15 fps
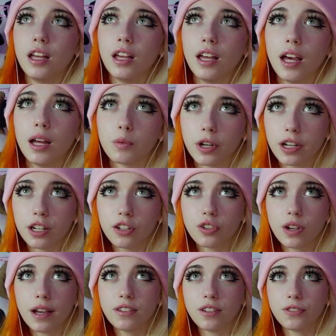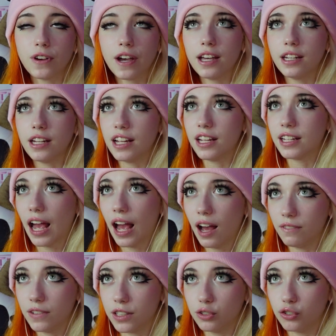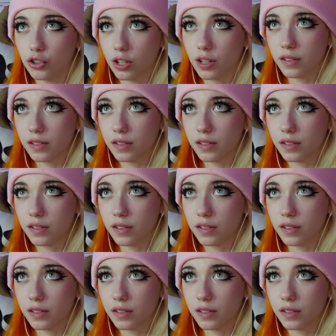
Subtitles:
And we're gonna try to find a cat villager because